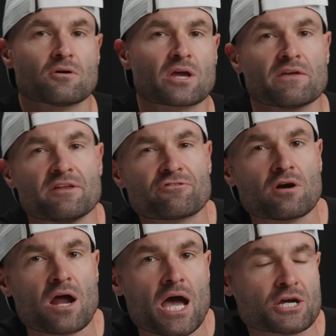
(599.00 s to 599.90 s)
Okay, and then for
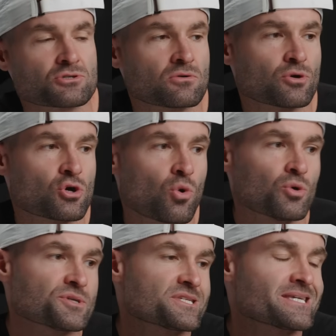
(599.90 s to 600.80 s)
our actual
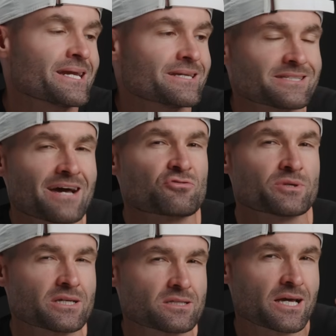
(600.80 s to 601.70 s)
record settings, after
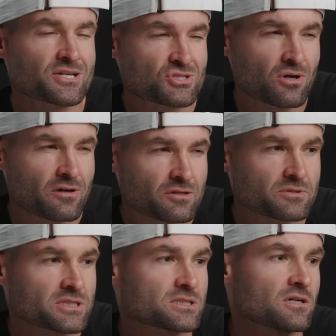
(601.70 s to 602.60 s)
we get the
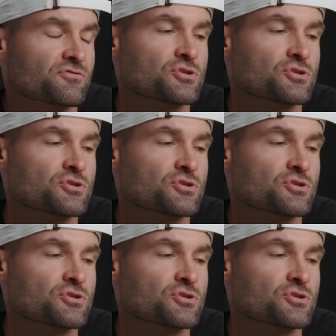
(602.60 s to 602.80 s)
SLOG3 stuff